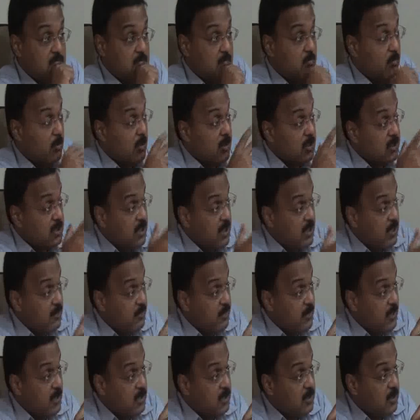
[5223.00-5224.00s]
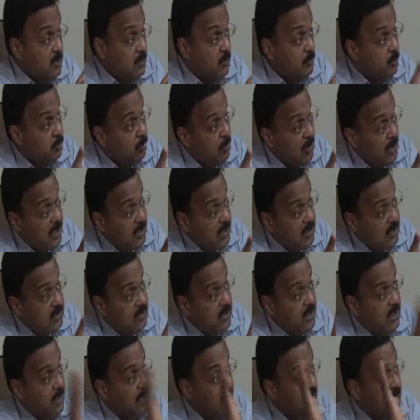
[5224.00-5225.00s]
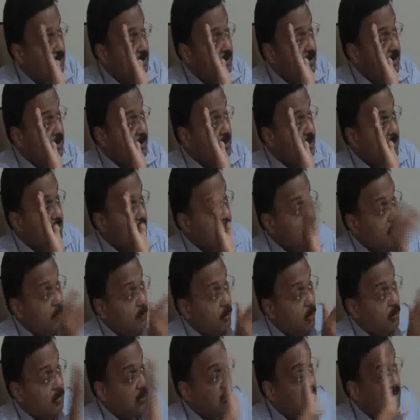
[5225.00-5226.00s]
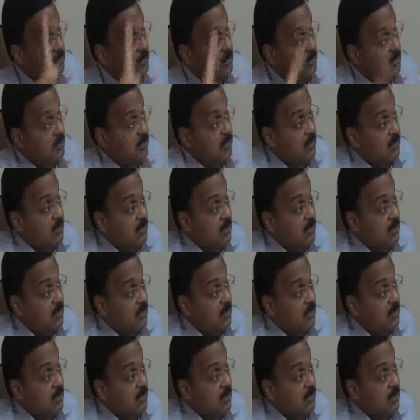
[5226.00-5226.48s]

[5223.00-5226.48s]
What is the difference? Bullet is there in both